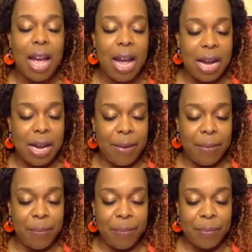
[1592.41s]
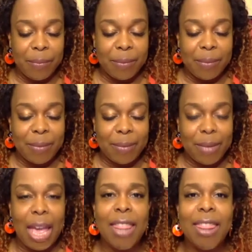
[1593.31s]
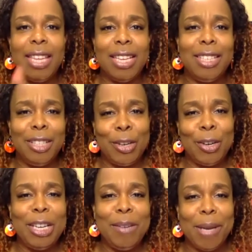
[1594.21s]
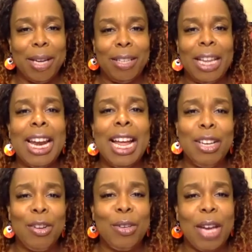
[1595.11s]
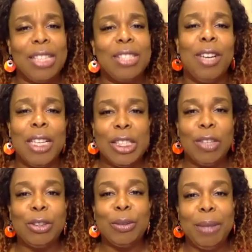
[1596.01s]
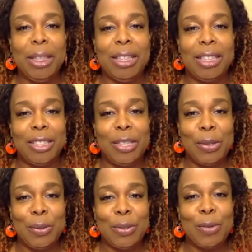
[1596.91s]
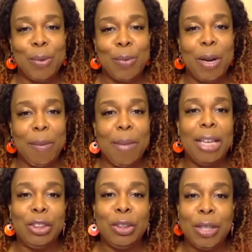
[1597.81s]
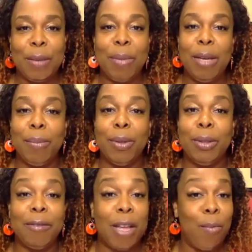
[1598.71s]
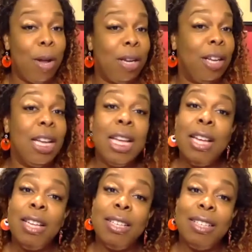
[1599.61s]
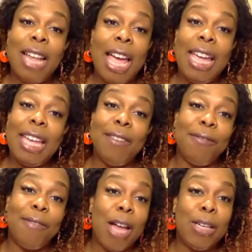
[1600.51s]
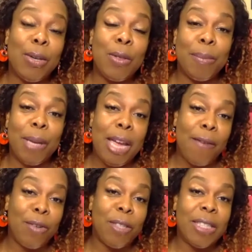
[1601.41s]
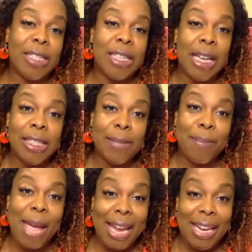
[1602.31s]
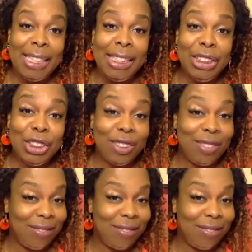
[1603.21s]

Um, and then your email. And I know you guys are on social media too. So we want to make sure that people, if they want to like and follow the Plan for Success page.